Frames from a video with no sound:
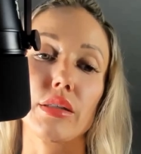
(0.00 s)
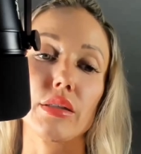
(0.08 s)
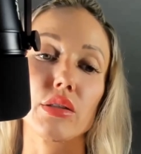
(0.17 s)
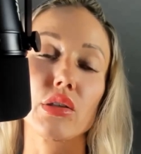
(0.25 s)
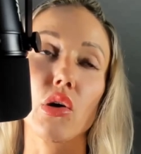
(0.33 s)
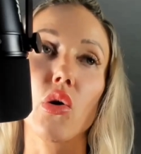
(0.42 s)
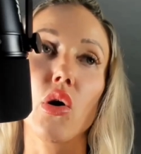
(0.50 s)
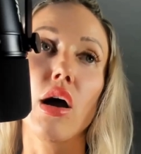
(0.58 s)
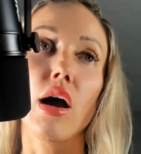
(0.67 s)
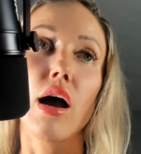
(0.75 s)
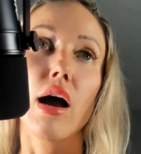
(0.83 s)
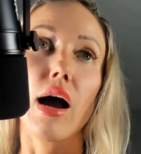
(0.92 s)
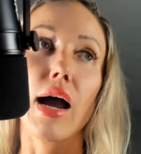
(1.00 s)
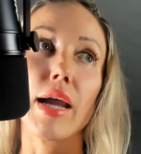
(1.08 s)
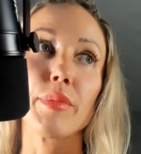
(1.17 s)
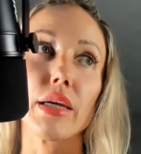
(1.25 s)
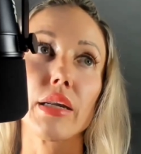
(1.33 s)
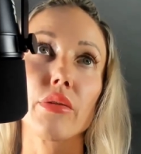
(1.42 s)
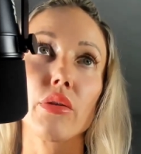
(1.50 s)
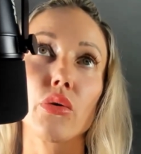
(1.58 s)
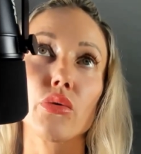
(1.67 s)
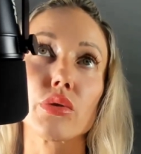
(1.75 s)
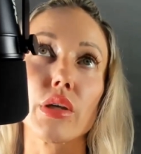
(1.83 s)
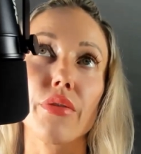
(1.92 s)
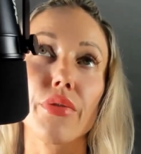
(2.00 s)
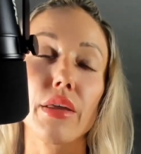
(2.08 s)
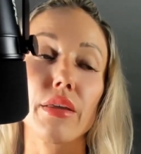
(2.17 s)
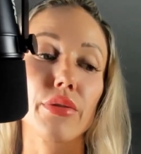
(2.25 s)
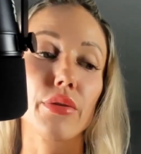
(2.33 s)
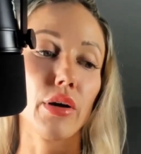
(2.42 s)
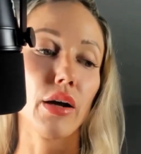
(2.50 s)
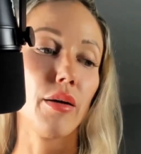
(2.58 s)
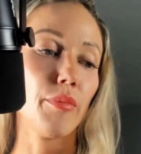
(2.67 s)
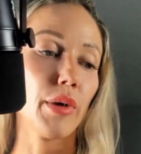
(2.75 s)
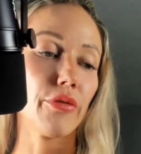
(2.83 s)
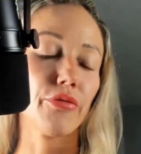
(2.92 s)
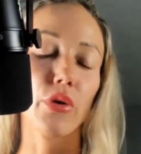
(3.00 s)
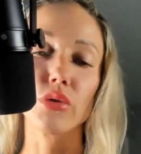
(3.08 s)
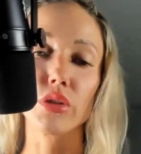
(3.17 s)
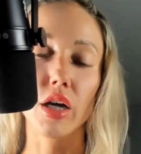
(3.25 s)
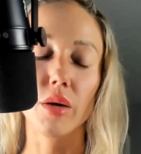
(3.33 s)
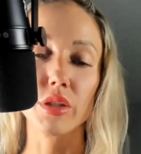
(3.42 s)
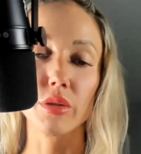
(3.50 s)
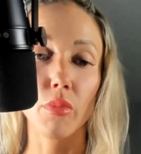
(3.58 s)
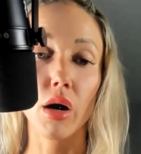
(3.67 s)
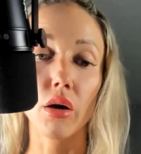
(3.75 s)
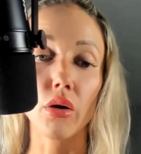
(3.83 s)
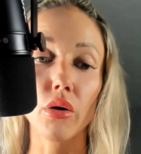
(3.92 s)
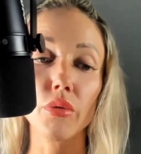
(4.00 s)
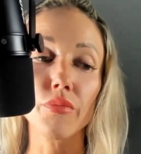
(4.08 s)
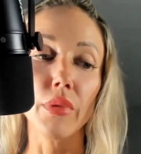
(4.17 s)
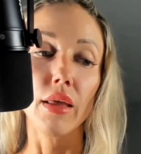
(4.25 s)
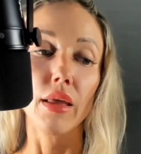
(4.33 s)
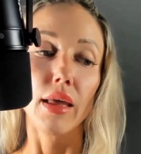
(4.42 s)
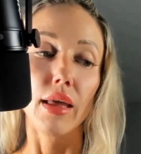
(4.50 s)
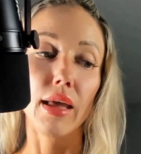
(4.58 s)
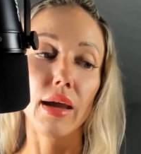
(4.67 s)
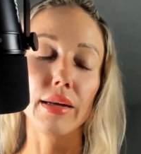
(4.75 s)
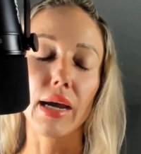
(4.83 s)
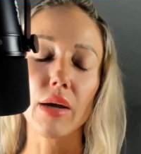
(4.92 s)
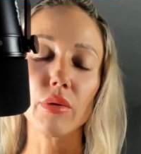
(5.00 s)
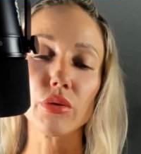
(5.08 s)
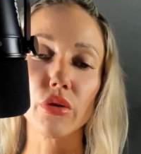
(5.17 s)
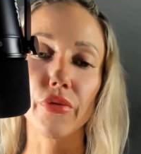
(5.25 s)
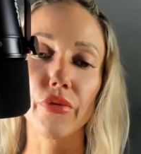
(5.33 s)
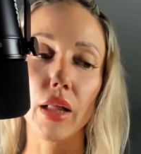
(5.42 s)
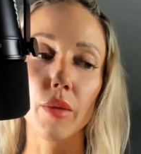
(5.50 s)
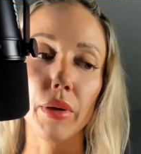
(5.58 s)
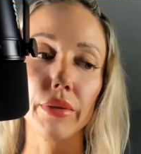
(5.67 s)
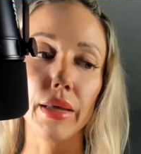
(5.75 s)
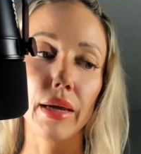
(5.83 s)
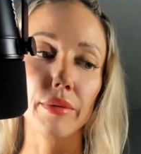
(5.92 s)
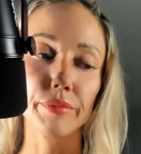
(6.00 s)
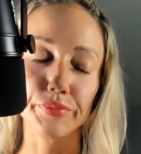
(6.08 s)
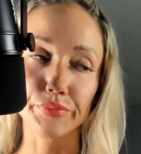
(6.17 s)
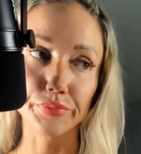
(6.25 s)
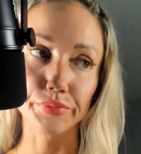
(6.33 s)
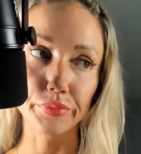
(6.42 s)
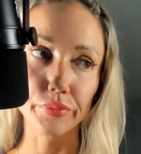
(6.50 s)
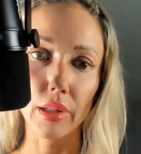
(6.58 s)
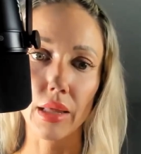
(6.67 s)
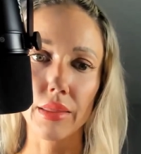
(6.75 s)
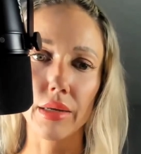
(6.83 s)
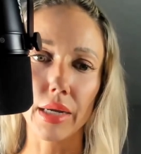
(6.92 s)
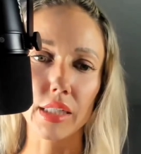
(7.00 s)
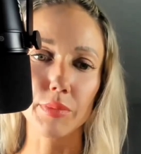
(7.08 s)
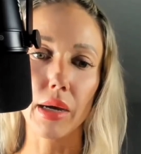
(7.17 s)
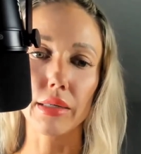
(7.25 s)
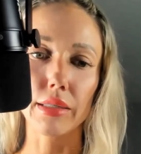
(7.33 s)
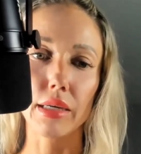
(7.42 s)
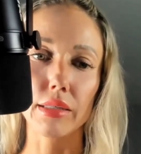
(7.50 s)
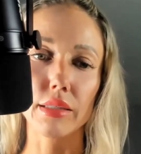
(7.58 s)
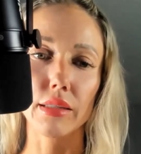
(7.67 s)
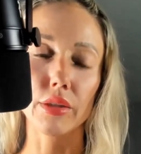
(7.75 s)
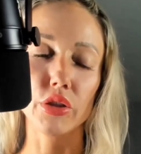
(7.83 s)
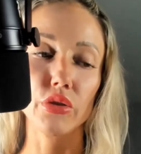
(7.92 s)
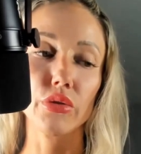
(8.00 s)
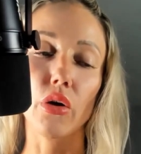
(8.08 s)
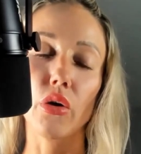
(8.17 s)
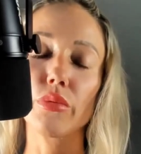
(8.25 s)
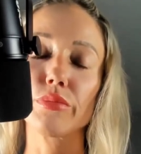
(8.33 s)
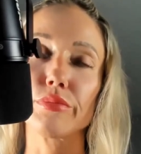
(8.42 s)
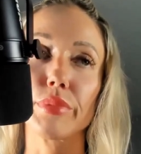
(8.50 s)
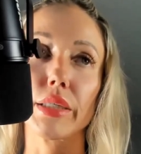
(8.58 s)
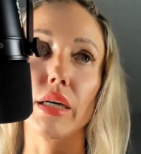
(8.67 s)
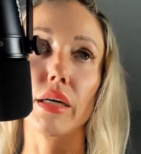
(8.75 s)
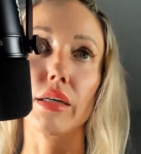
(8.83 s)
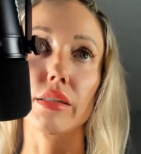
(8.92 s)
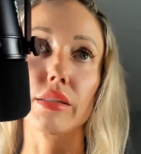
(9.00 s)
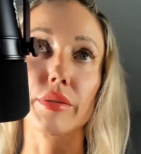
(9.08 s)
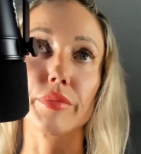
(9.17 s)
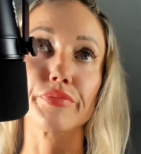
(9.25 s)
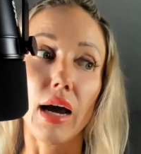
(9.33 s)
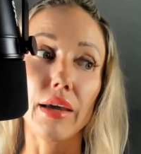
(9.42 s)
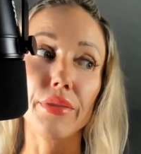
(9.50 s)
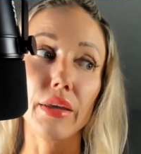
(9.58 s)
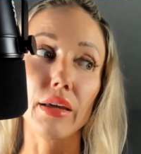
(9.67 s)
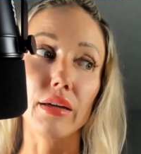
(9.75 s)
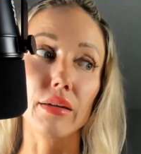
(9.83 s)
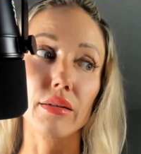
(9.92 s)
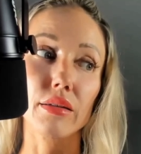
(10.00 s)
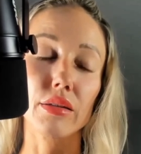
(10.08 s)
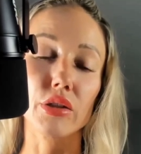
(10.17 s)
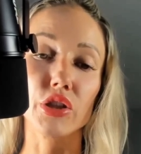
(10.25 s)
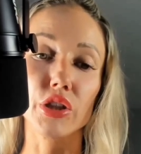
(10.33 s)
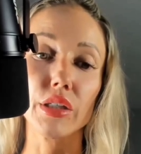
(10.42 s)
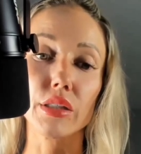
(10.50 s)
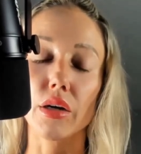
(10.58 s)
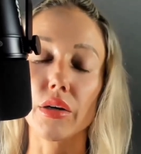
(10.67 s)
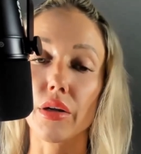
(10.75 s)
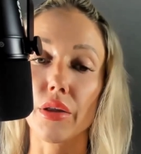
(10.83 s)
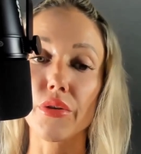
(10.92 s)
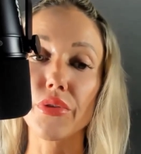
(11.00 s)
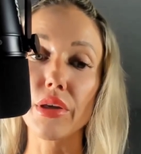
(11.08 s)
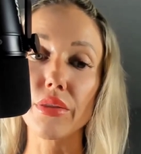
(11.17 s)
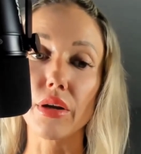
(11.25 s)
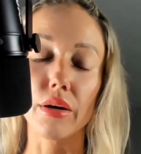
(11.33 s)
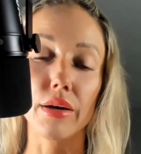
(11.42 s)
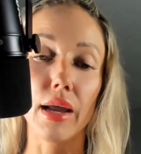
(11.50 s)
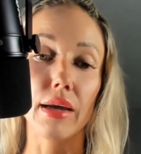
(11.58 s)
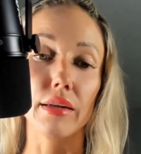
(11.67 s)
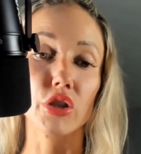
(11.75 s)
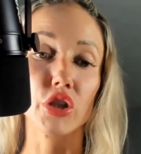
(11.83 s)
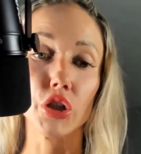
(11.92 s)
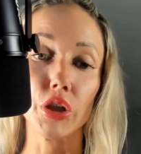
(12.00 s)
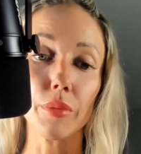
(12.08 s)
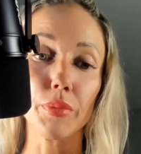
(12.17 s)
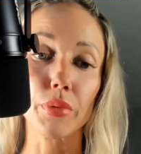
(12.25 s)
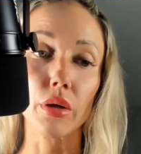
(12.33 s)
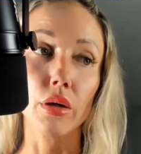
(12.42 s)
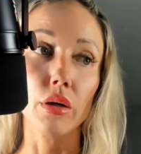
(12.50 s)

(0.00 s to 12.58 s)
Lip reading: it. So I'm getting those. I think they're on my phone to come tomorrow, and I will do a follow-up on that in the next podcast to let you know, because I think sheets are another thing that are not cheap.